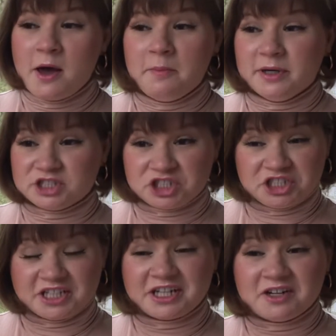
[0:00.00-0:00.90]
But
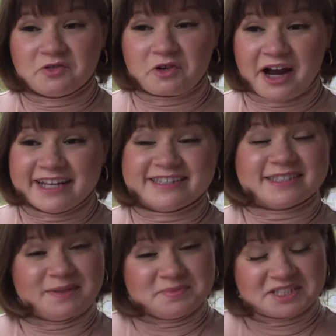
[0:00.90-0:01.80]
she can write
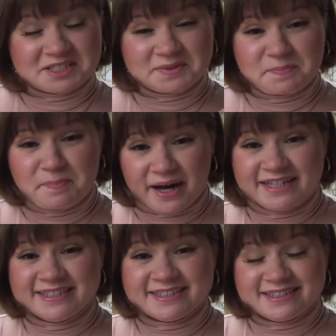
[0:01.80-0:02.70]
some
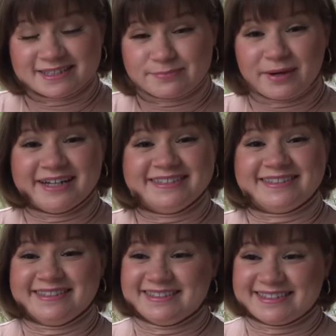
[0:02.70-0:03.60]
spicy,
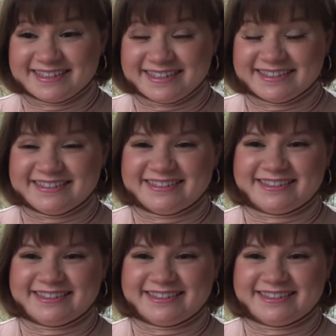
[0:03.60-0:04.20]
spicy scenes.